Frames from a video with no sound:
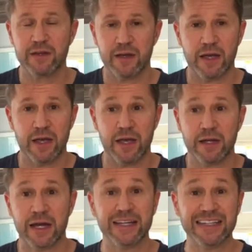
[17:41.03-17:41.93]
And
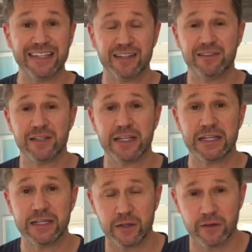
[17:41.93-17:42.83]
I needed to
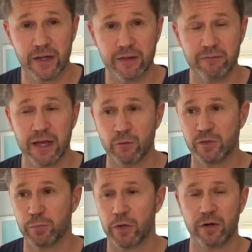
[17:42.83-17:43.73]
hear it. And that was
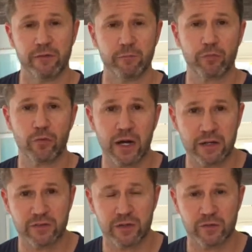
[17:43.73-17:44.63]
part of the
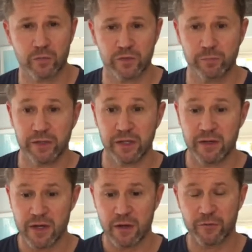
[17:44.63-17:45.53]
process, was me
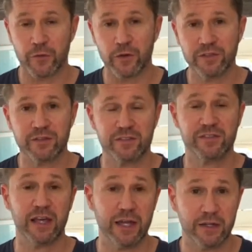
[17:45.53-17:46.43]
first
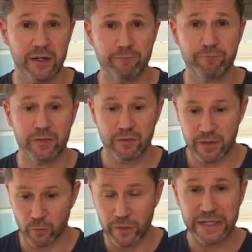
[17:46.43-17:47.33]
saying it, like
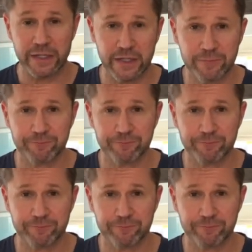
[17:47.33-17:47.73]
reading it.